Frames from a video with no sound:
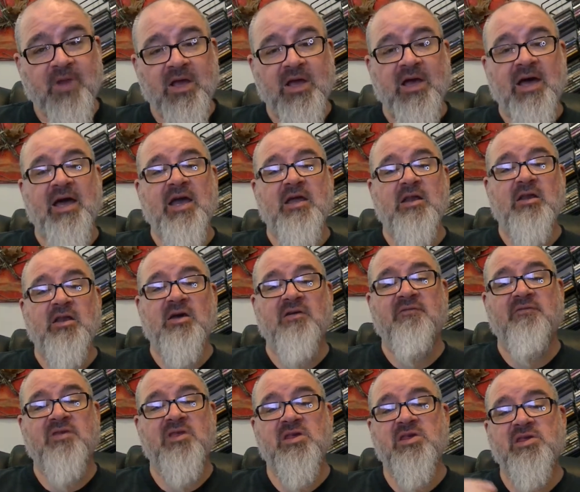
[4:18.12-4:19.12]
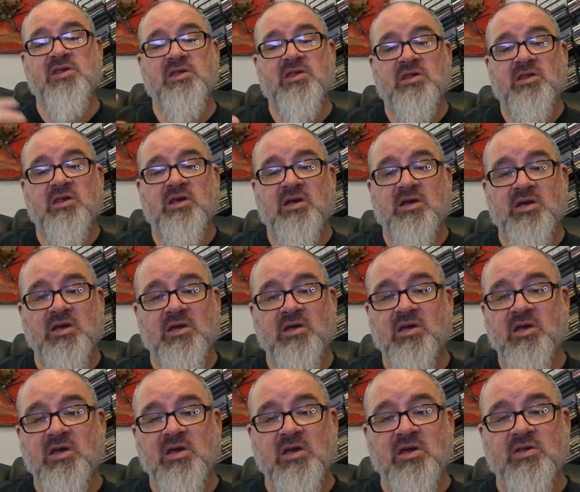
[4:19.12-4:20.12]
I loved this
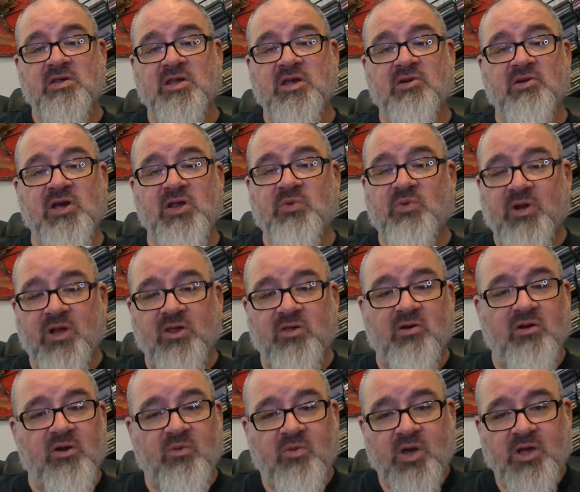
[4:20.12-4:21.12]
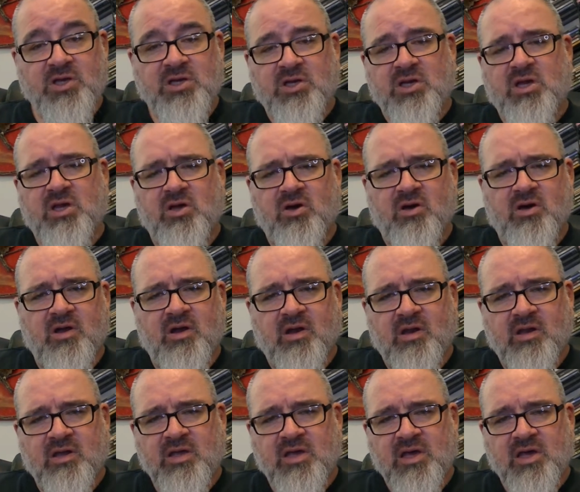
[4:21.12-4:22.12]
series when I started watching it
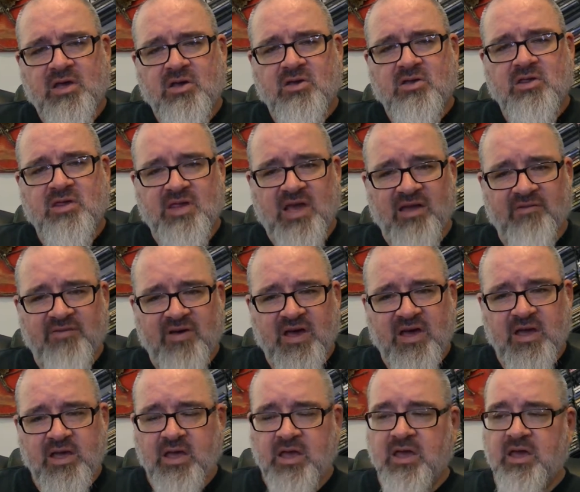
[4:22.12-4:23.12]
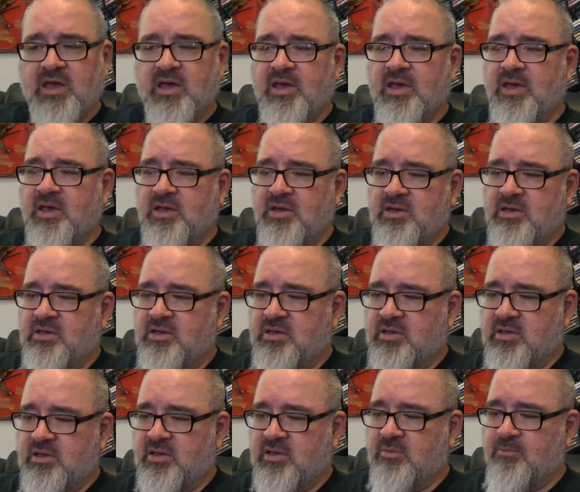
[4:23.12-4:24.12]
on Syfy, and
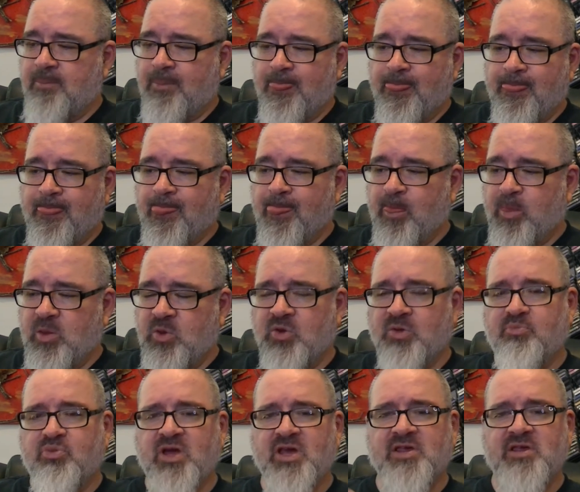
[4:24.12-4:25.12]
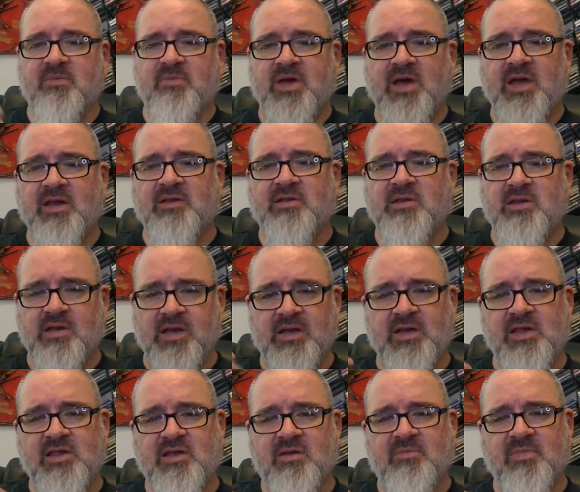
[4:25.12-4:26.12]
it brings to mind, at
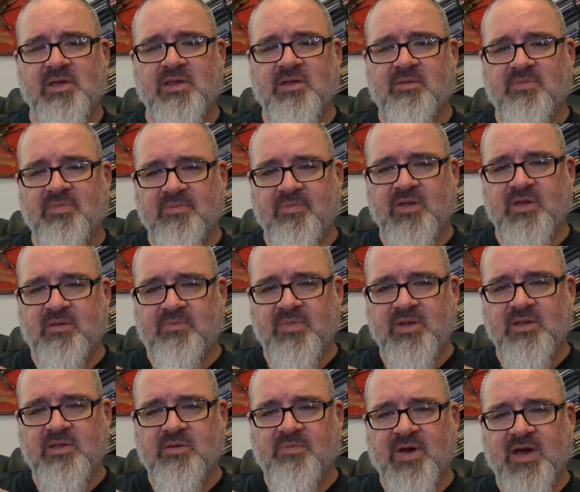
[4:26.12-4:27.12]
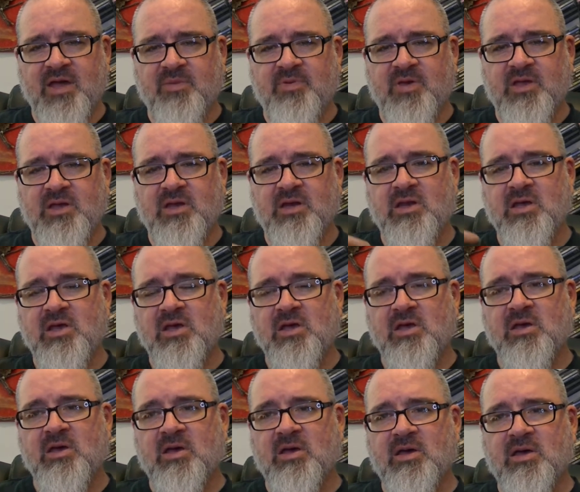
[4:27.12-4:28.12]
least to my opinion,
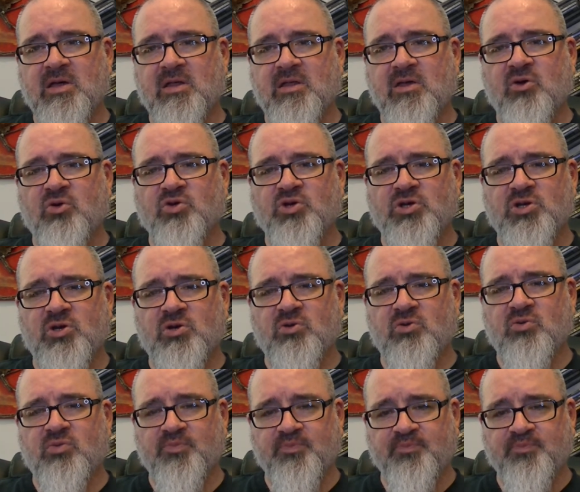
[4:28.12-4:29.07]
the old show